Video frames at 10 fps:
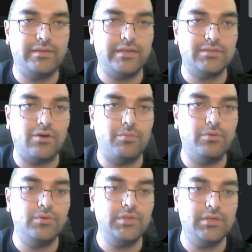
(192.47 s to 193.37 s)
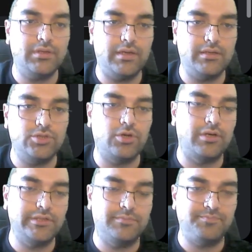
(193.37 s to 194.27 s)
that's uploading a
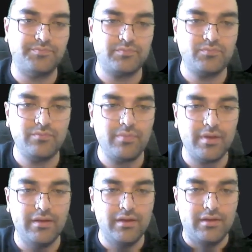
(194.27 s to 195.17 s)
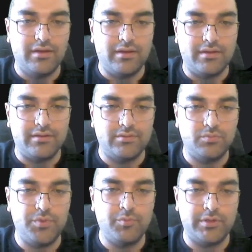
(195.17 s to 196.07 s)
chart. To
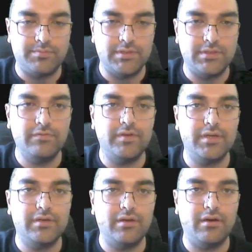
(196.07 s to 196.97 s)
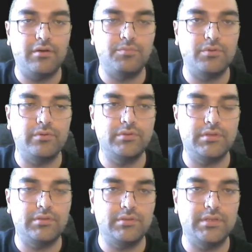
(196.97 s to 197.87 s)
be more specific, I upload
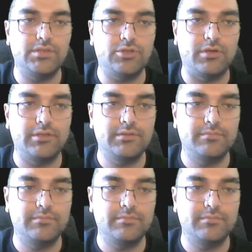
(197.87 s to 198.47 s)
this chart.